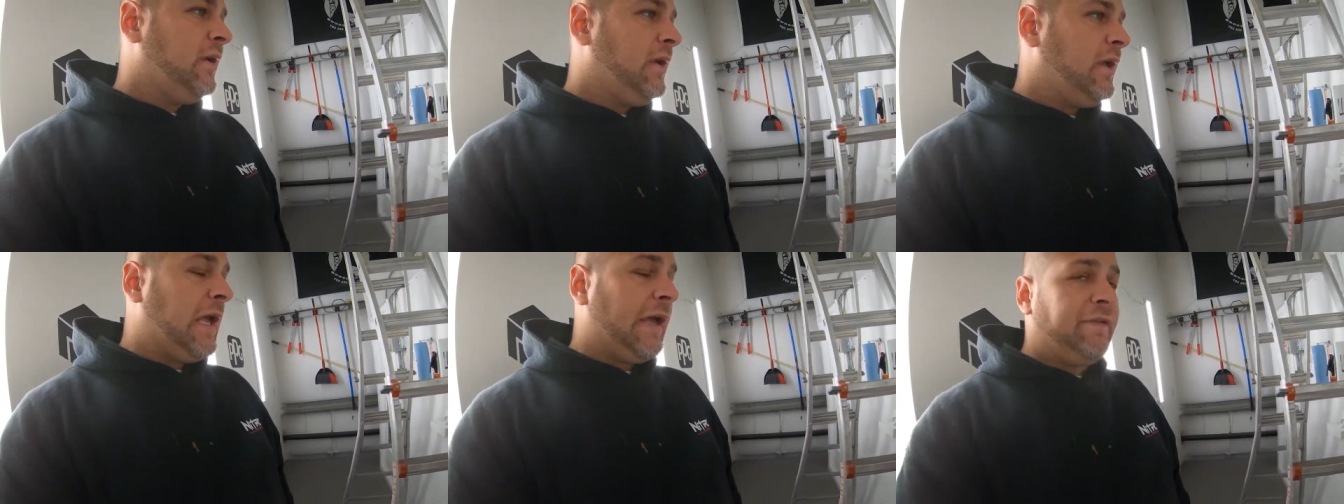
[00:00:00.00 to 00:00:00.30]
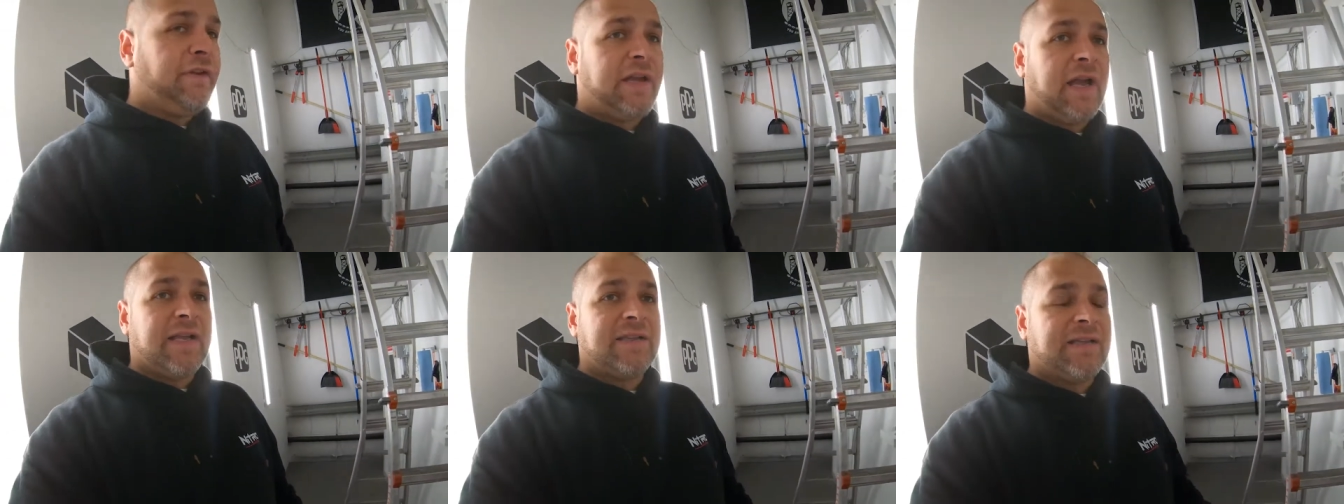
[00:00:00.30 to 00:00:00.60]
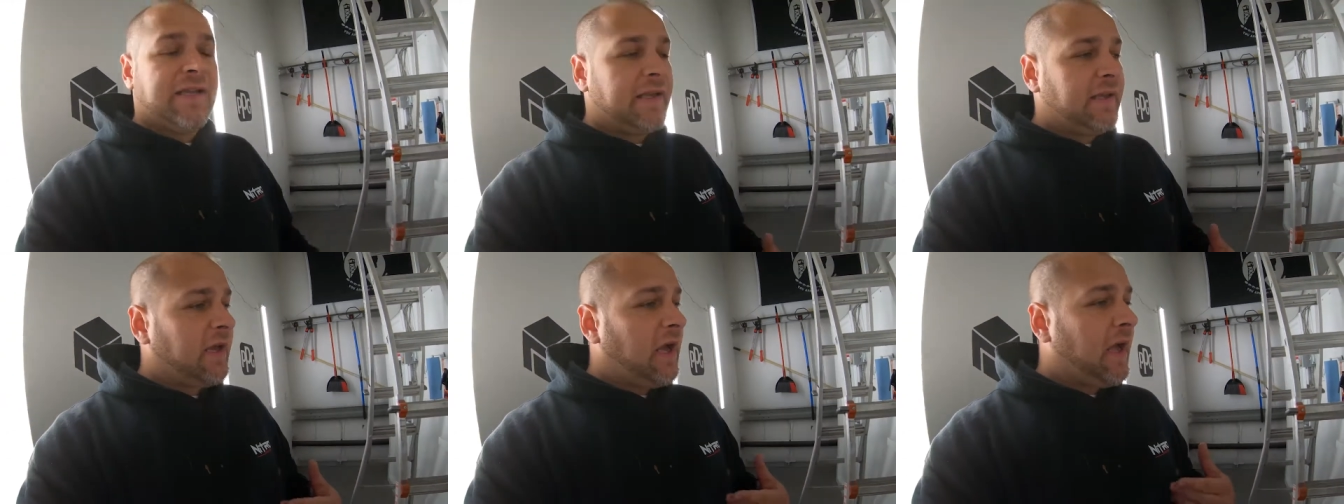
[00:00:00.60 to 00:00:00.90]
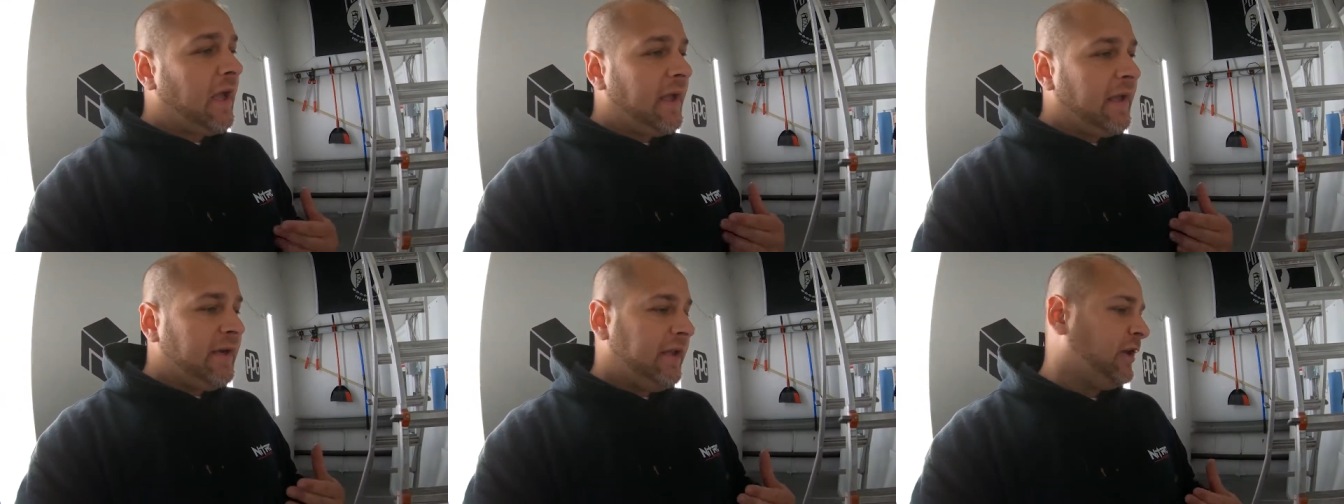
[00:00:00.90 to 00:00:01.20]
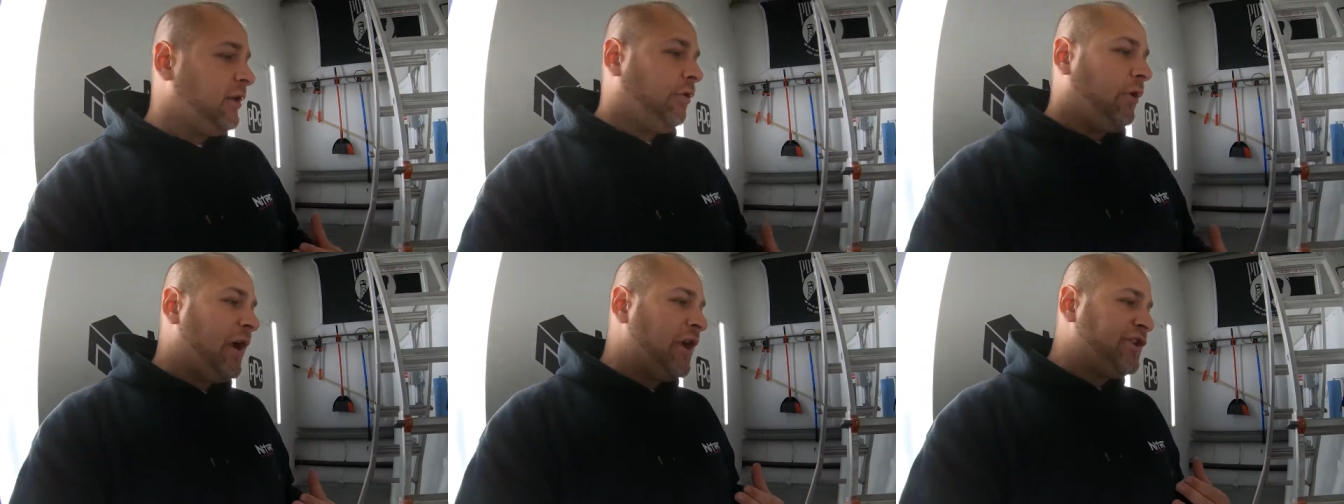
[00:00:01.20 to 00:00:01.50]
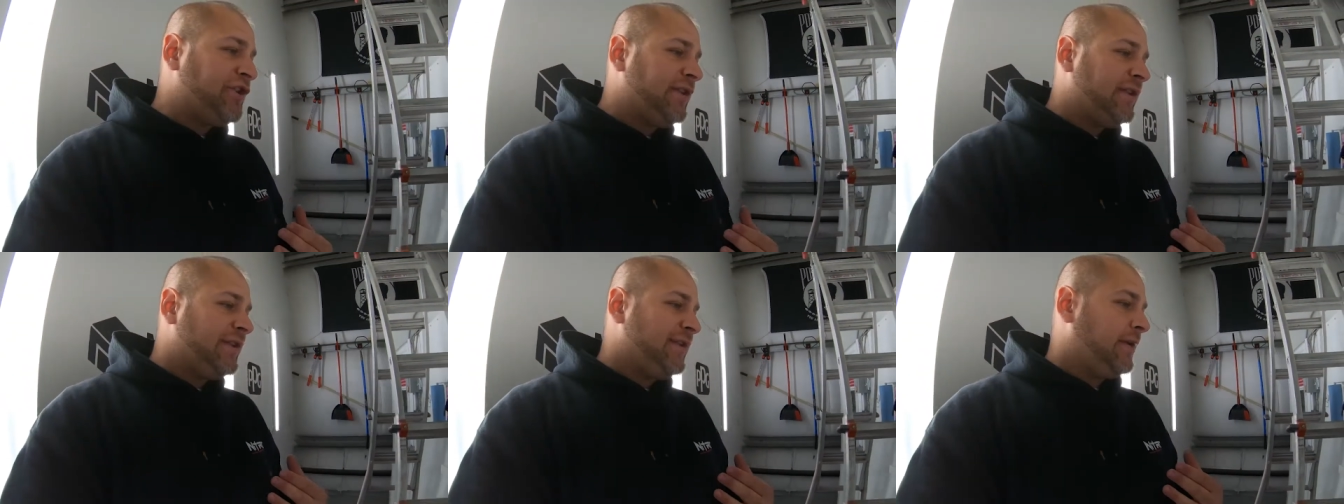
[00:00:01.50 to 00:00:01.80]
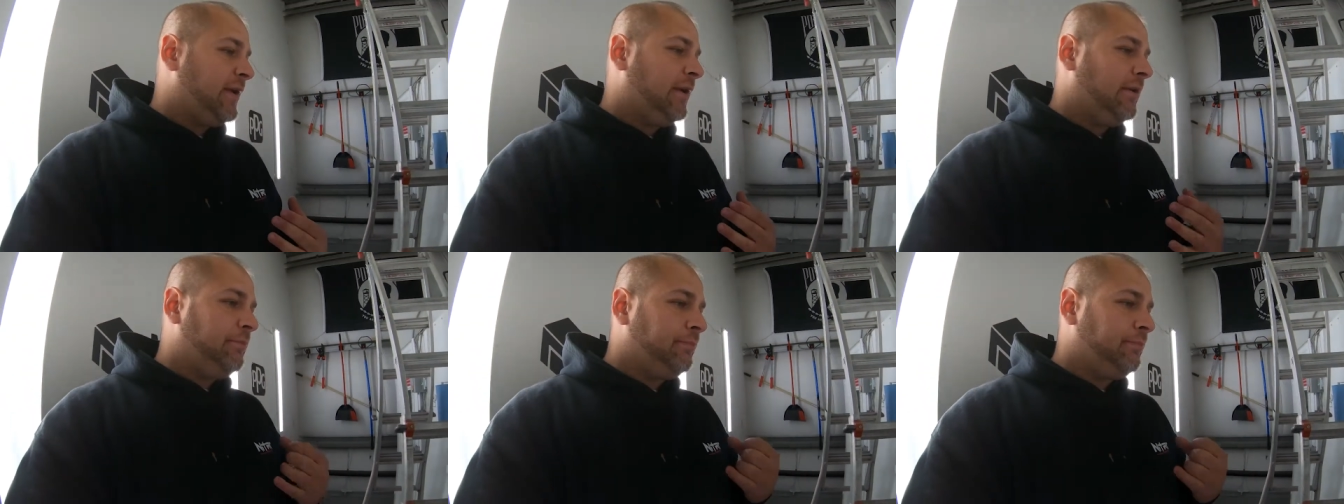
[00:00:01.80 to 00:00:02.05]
if you guys got any questions,